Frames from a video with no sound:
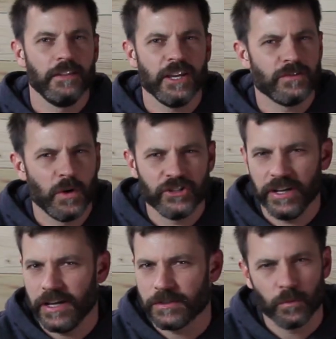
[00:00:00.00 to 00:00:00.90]
Thanks for watching,
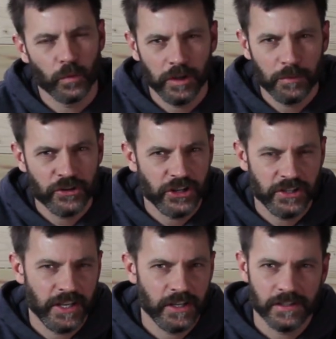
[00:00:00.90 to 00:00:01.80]
guys. Really appreciate
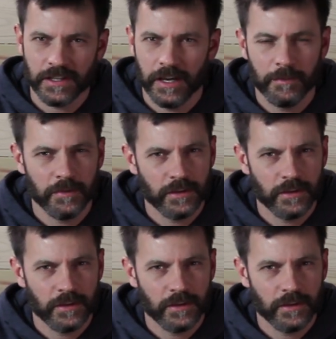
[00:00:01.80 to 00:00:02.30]
you taking the time.